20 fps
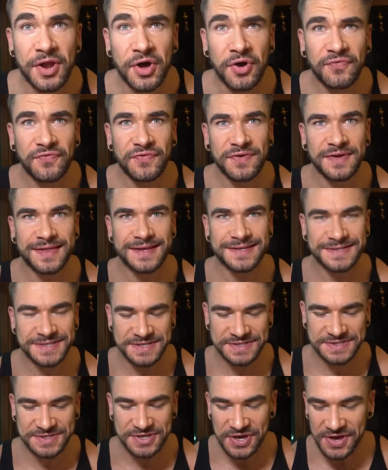hopefully this
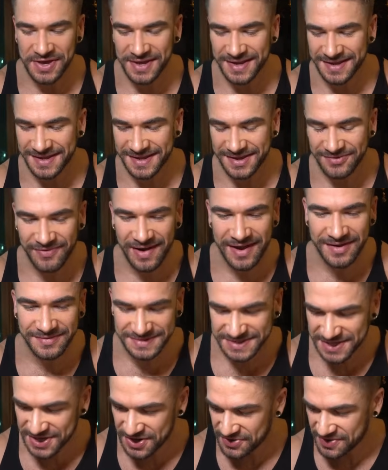is good,
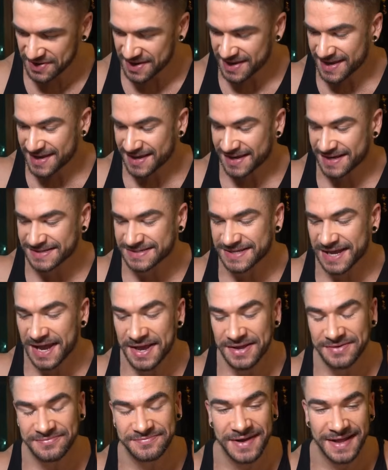round 2, because
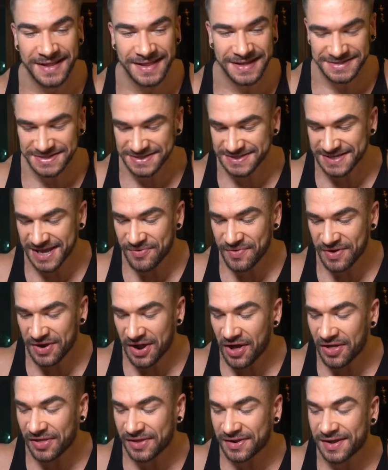let's just say I went
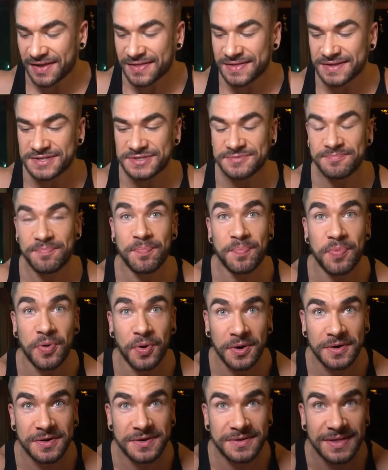all in on this
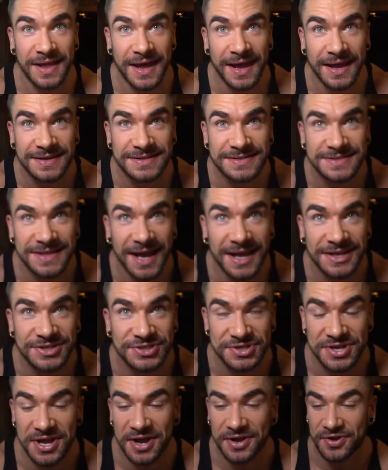pork leg /
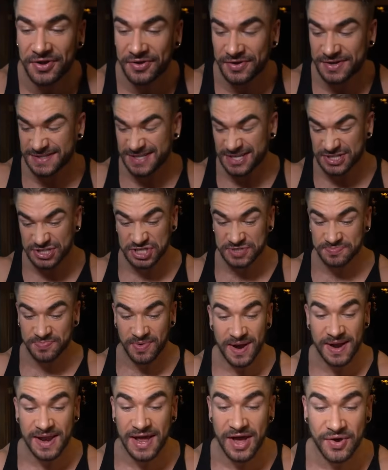knuckle, because they just
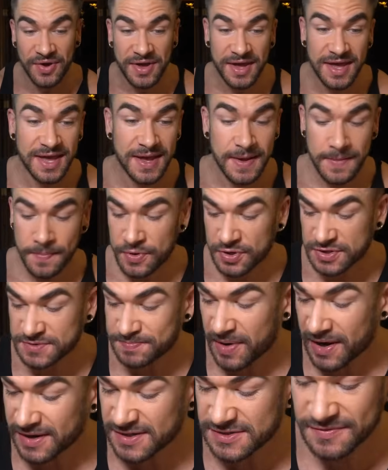brought it out. There's
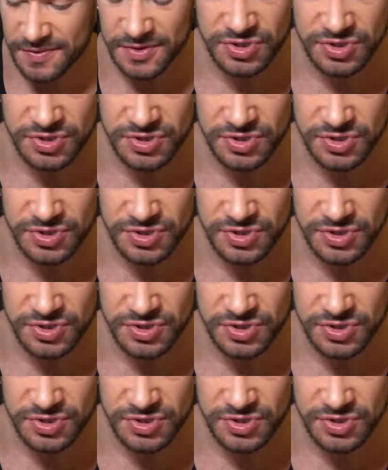parts of